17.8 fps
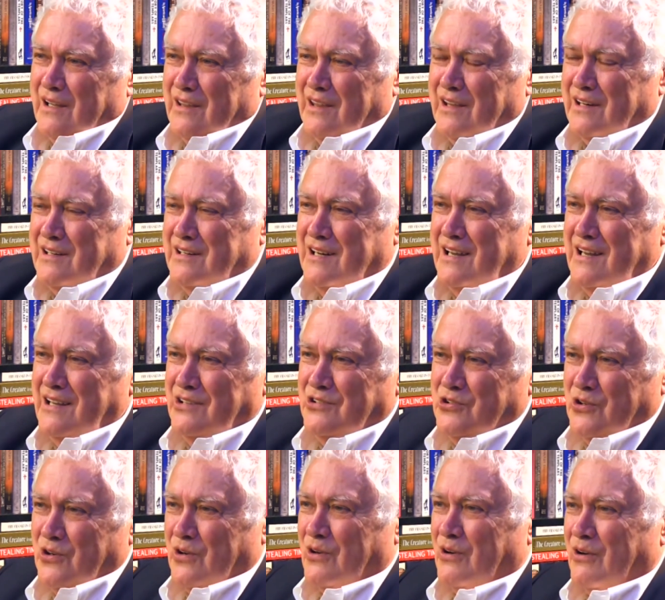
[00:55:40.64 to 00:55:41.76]
the
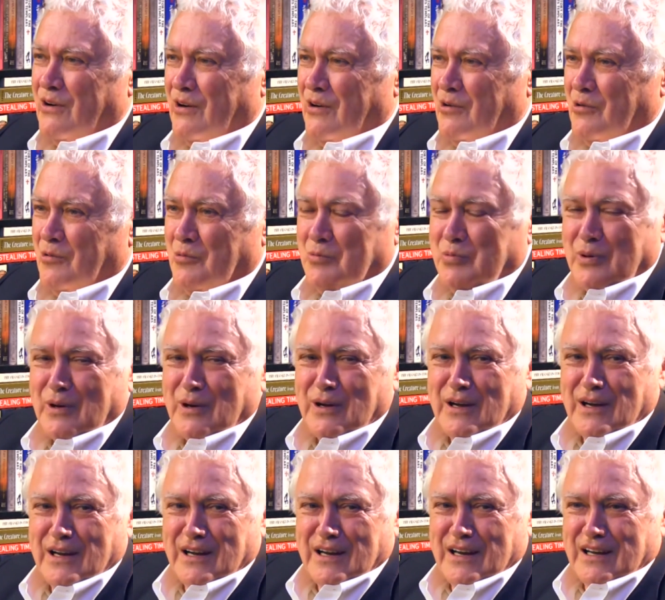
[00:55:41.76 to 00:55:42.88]
teacher group.
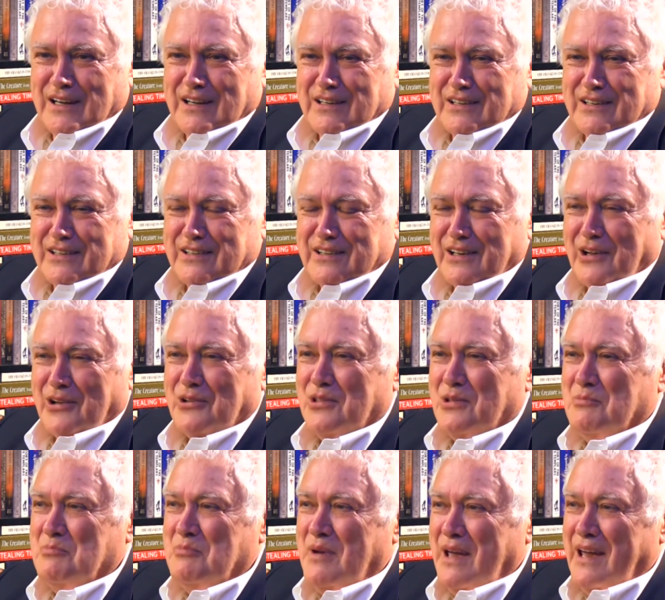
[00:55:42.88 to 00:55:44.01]
So the
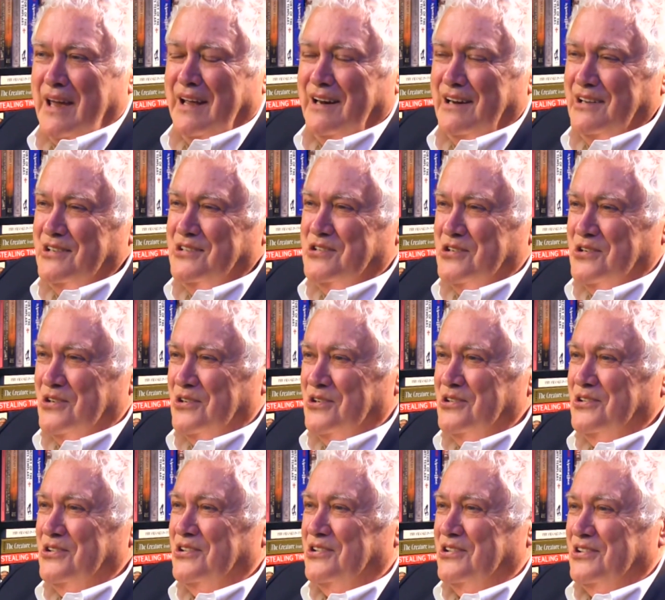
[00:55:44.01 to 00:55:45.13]

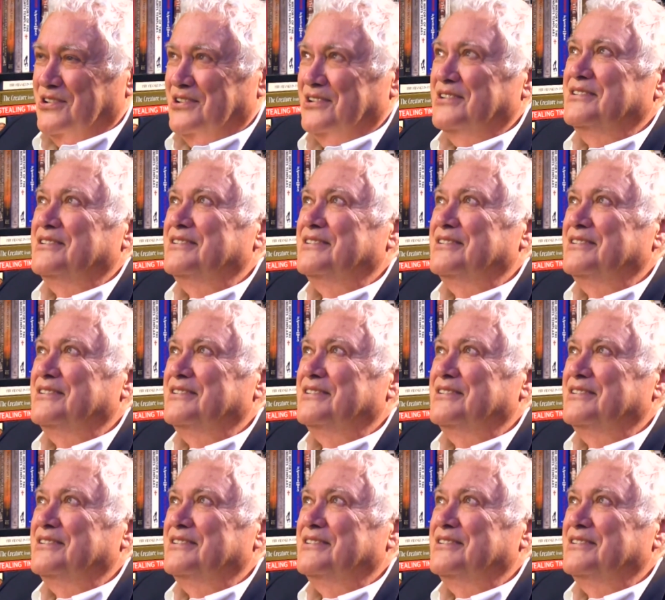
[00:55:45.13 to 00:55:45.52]
managers,